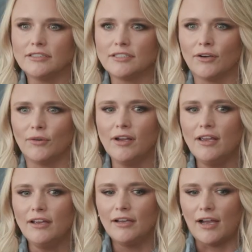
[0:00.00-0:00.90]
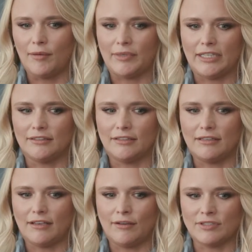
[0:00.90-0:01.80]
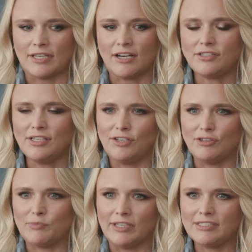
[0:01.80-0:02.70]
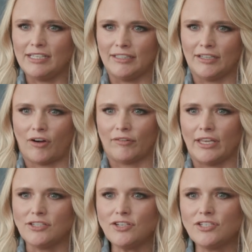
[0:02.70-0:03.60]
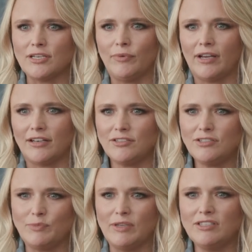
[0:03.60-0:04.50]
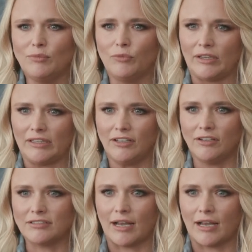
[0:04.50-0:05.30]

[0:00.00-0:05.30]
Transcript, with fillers: and so, I mean, it was actually a huge blessing in our relationship. We got to just spend some really good